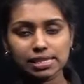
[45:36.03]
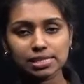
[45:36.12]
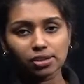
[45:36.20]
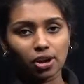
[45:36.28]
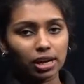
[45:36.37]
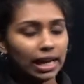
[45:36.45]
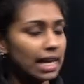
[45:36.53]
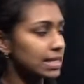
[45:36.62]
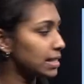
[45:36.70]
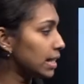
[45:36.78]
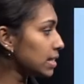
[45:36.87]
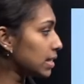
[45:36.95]
strong acid
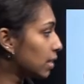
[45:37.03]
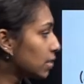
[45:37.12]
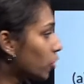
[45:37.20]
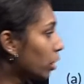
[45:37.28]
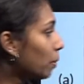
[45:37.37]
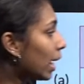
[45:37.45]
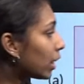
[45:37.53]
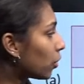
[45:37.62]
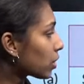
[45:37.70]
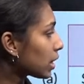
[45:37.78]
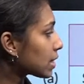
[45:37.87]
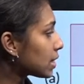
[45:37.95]
and sodium
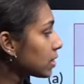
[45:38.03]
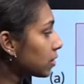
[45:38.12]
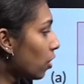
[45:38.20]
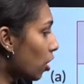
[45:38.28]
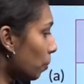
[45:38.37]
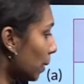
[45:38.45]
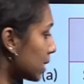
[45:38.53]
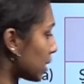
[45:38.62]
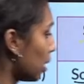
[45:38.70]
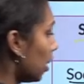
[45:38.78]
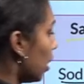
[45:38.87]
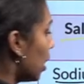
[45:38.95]
hydroxide is a strong base.
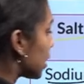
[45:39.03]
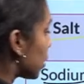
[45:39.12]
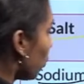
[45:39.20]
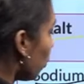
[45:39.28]
So,